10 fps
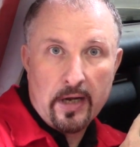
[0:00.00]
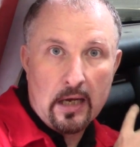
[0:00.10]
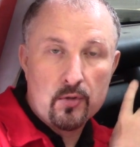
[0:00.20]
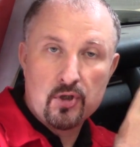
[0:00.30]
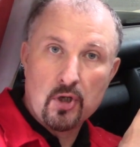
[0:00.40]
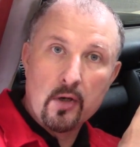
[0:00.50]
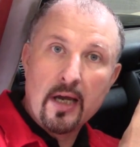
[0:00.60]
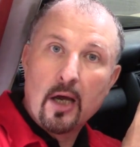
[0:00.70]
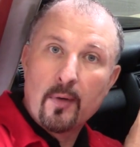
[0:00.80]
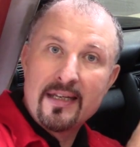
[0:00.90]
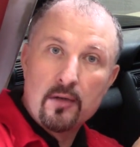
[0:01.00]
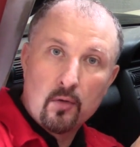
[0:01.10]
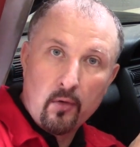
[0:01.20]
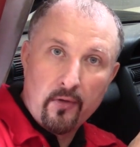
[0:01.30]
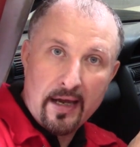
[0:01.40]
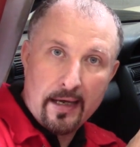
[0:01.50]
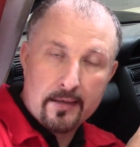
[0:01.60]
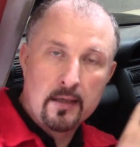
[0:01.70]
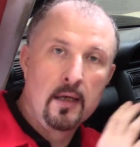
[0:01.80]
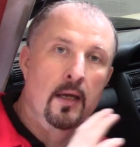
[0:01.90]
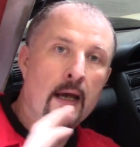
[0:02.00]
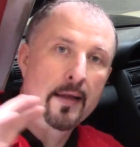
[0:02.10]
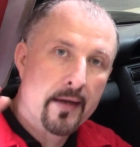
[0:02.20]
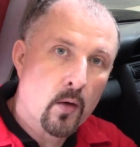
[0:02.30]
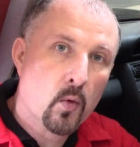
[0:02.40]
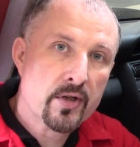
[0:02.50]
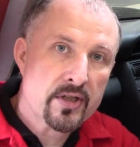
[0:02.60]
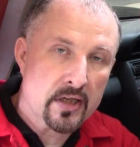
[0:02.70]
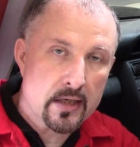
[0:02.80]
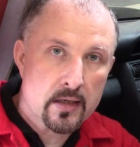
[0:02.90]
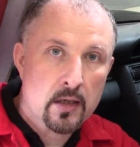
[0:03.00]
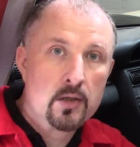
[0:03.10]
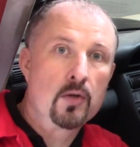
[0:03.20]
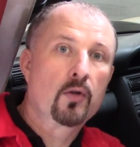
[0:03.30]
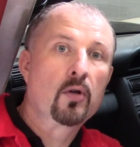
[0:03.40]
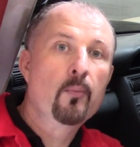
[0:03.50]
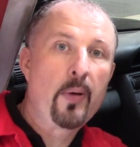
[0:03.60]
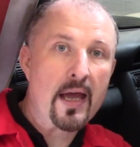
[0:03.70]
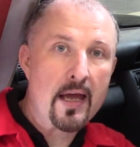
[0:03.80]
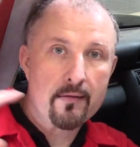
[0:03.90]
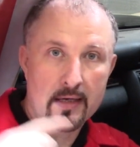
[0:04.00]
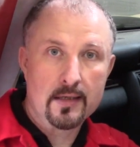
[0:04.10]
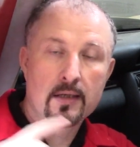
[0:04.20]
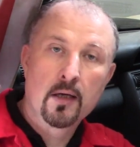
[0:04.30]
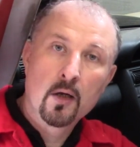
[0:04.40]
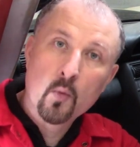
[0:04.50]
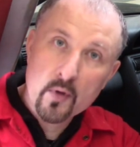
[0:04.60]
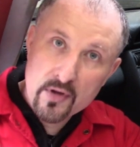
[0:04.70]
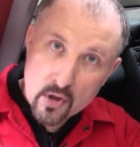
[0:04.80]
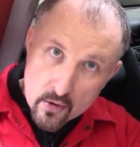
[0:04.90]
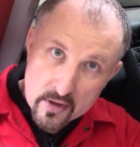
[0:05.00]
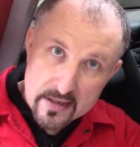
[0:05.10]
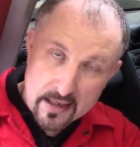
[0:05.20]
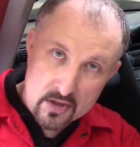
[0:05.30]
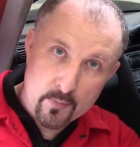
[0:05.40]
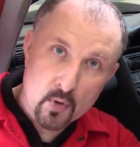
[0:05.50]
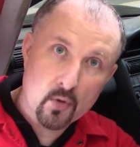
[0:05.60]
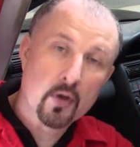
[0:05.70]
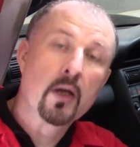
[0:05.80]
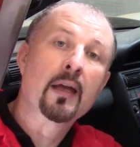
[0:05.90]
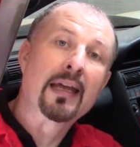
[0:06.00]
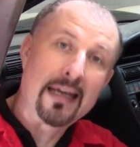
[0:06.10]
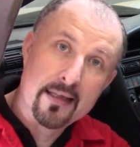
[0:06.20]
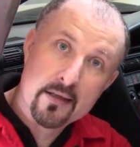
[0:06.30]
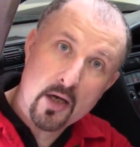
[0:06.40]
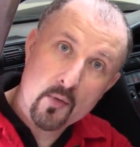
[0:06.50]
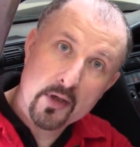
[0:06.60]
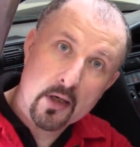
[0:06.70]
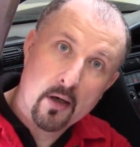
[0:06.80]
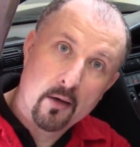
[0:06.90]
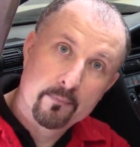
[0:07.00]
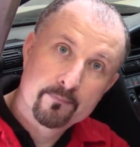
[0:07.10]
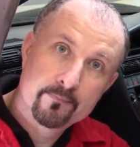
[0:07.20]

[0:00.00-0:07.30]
out, show you how I did all that, and then I wanted to compare it with the other dashboard in the donor car.